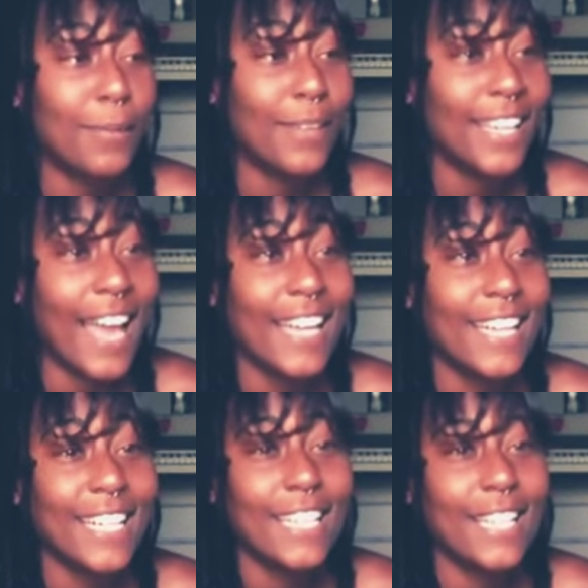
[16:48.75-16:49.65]

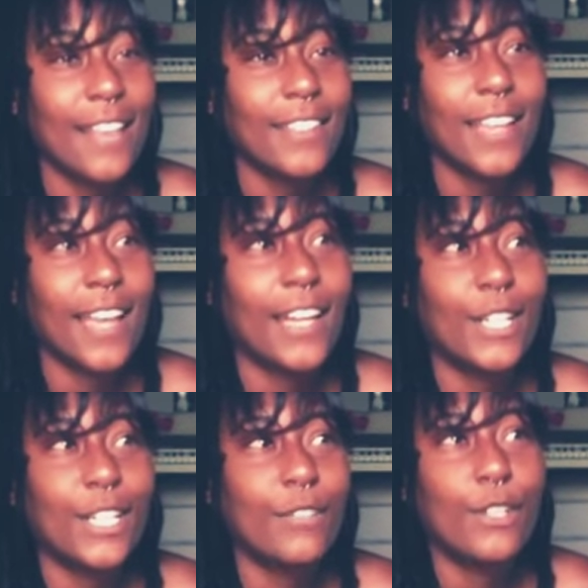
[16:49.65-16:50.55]
I looked like I
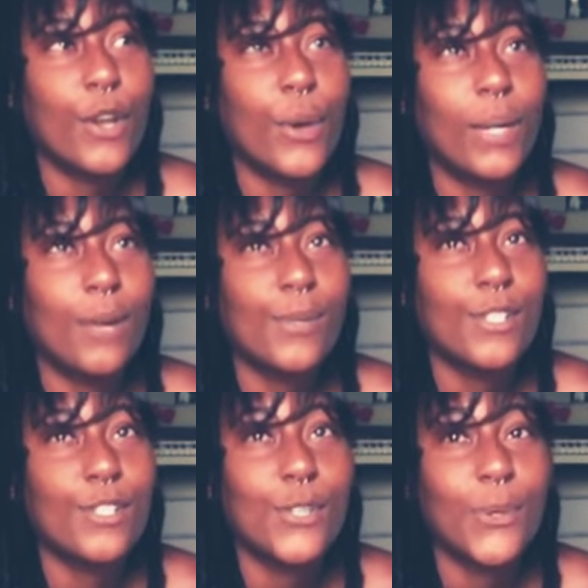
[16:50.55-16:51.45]
didn't even know what I was
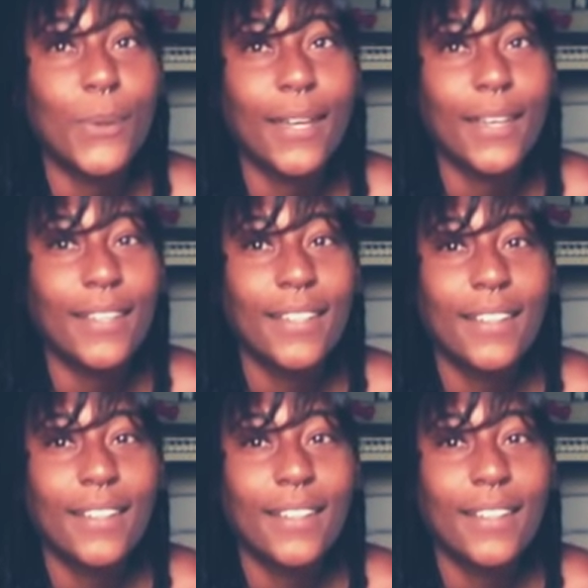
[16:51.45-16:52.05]
doing.